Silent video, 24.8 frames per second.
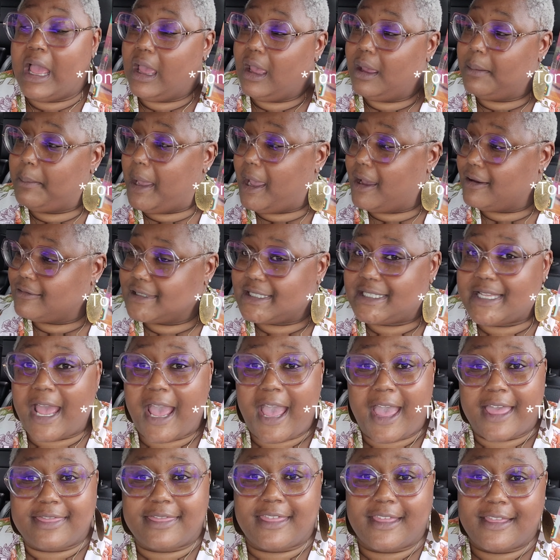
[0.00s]
I'm
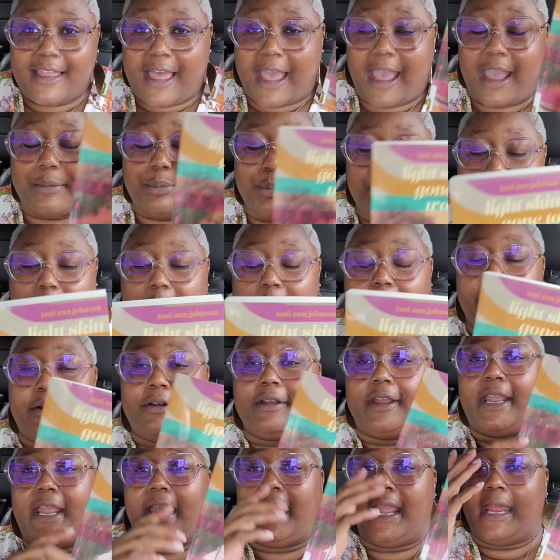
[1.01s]
outside the
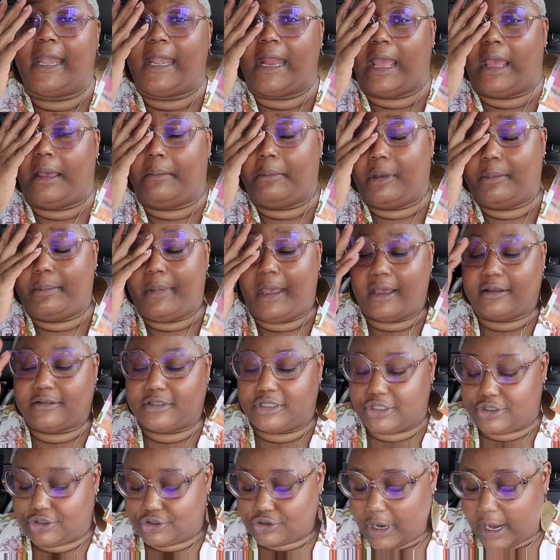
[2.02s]
library and I'm
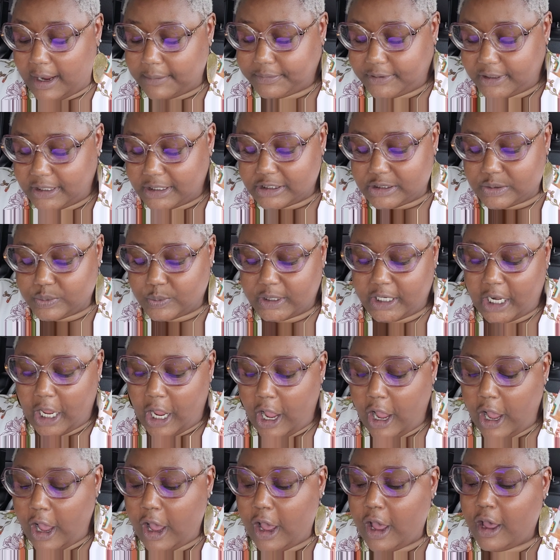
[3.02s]
about to drop this one
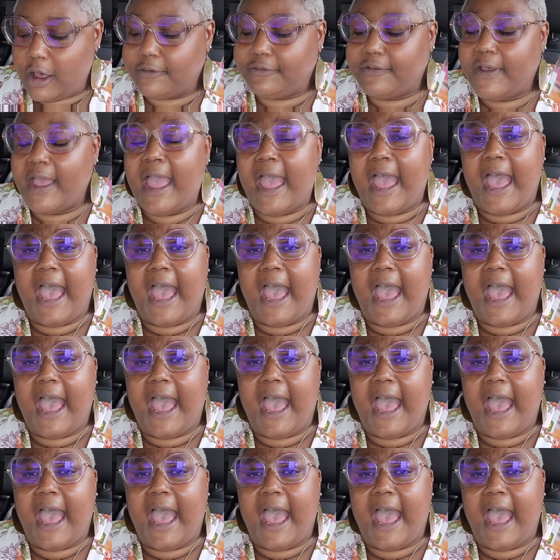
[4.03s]
off.